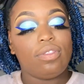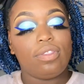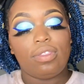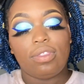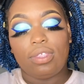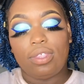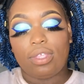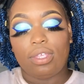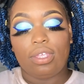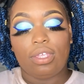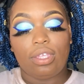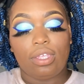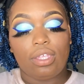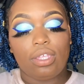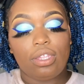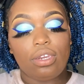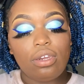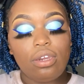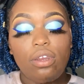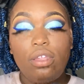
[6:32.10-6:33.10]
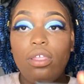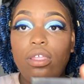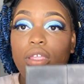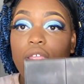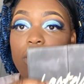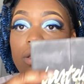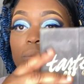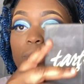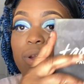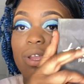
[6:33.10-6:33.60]
Then
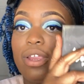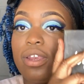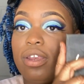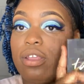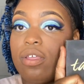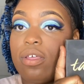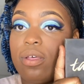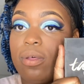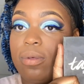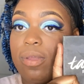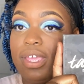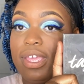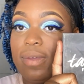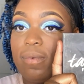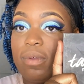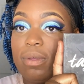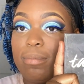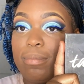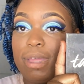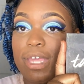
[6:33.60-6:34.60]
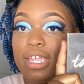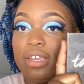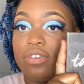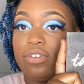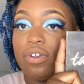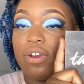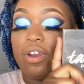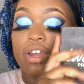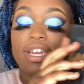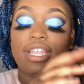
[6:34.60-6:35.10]
we're gonna go in with my
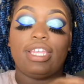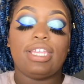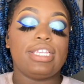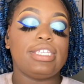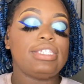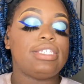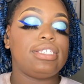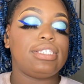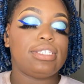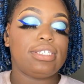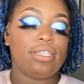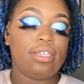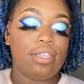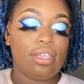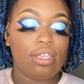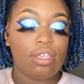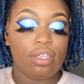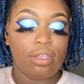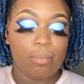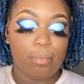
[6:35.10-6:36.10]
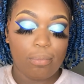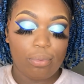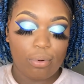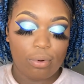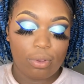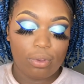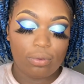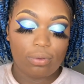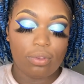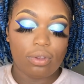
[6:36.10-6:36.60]
Tarteist
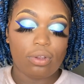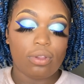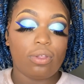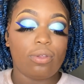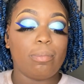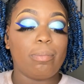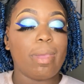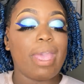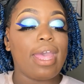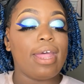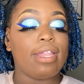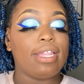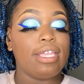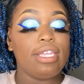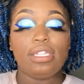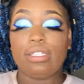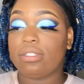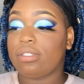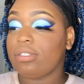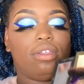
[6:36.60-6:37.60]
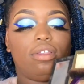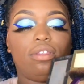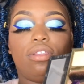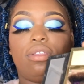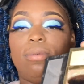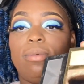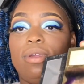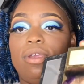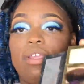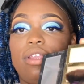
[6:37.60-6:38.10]
Pro Glow palette.
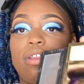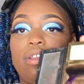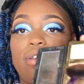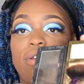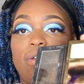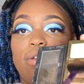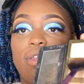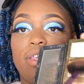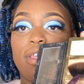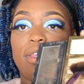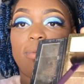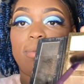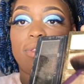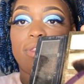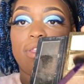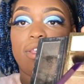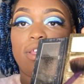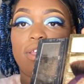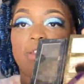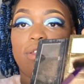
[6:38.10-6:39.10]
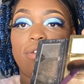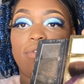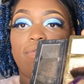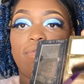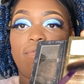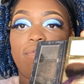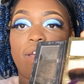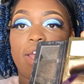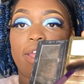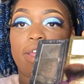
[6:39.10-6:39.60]
Then we're gonna go in with the color
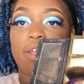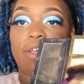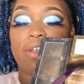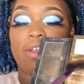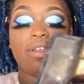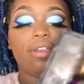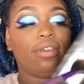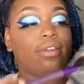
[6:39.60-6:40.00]
Fire.